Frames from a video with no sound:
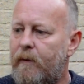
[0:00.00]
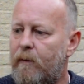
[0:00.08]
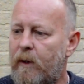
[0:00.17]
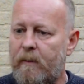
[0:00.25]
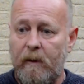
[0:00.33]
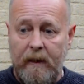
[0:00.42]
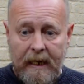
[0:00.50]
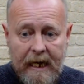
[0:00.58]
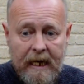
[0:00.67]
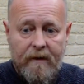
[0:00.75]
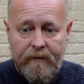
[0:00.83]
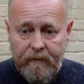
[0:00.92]
We
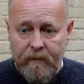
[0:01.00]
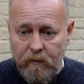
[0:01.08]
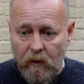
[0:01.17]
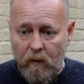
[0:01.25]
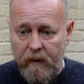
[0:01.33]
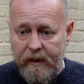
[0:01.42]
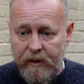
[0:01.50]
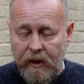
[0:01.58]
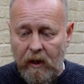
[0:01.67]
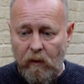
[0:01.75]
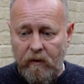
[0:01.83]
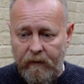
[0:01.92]
believe what we're
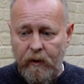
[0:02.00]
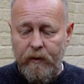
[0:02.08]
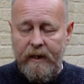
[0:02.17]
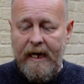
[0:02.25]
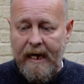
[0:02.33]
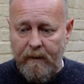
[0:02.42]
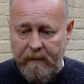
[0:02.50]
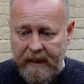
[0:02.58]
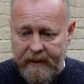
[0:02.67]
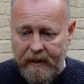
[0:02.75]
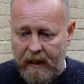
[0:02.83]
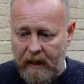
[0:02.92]
told of who the
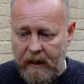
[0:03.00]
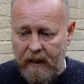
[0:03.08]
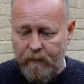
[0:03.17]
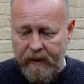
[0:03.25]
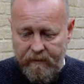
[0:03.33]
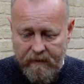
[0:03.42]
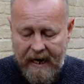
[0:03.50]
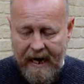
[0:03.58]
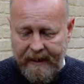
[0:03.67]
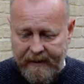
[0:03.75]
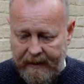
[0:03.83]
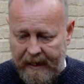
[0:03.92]
enemies are, we
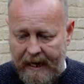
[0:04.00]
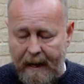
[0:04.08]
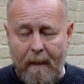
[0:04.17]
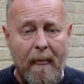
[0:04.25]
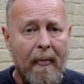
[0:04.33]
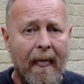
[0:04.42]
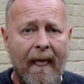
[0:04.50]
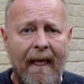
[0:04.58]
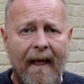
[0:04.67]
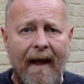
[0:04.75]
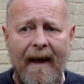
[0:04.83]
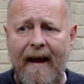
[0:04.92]
react to that,
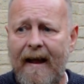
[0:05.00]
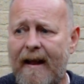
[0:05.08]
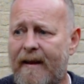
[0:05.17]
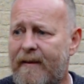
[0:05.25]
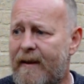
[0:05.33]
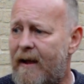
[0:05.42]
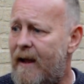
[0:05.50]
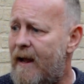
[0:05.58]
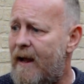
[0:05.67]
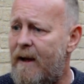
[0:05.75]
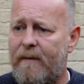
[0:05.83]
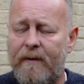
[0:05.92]
and
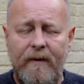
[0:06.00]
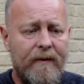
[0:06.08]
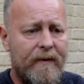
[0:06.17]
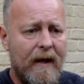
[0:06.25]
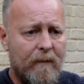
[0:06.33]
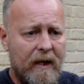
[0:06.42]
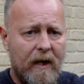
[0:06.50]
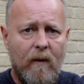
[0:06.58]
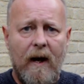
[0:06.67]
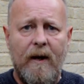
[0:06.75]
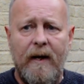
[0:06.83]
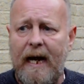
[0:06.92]
then we go
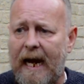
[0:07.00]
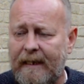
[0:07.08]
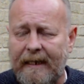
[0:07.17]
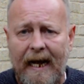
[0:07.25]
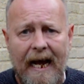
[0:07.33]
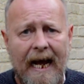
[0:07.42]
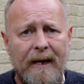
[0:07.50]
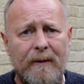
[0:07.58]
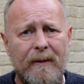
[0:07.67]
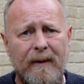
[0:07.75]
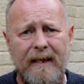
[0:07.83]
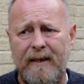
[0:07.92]
out and act that out
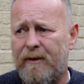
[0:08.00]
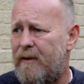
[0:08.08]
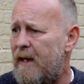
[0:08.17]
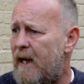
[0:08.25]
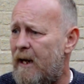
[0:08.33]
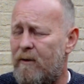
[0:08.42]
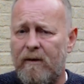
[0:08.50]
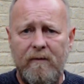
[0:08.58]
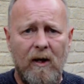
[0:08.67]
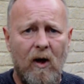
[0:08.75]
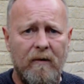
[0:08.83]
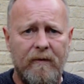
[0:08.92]
in the theatre of
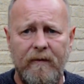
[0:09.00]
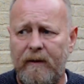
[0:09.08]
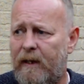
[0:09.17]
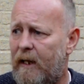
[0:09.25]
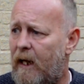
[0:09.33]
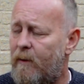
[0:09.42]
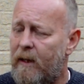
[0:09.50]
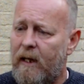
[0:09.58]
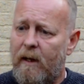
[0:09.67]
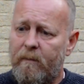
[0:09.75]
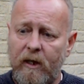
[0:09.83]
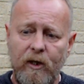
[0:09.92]
life, you know,
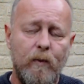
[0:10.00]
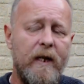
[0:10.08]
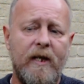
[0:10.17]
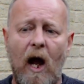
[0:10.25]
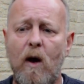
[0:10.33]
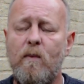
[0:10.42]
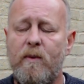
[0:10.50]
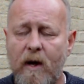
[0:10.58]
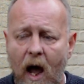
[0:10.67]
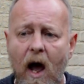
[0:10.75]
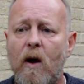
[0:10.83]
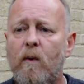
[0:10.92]
because we don't
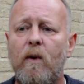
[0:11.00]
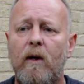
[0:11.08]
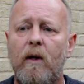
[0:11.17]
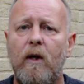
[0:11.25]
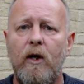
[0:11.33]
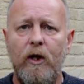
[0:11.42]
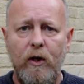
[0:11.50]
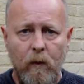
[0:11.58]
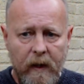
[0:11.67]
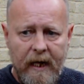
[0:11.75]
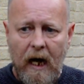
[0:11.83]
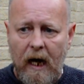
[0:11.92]
know who
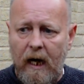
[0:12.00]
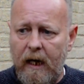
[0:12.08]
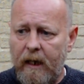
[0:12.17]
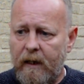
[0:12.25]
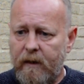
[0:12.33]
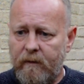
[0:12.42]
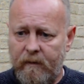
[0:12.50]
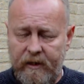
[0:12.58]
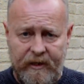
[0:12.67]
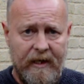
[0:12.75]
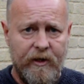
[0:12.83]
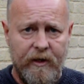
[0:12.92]
we are,
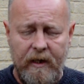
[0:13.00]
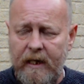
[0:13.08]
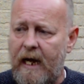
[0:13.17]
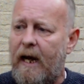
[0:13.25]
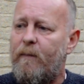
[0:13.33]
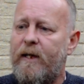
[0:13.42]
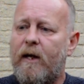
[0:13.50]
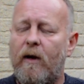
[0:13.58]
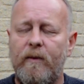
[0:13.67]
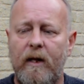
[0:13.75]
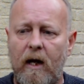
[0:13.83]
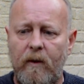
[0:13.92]
essentially, and we
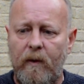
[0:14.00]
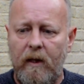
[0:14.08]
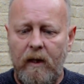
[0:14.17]
don't know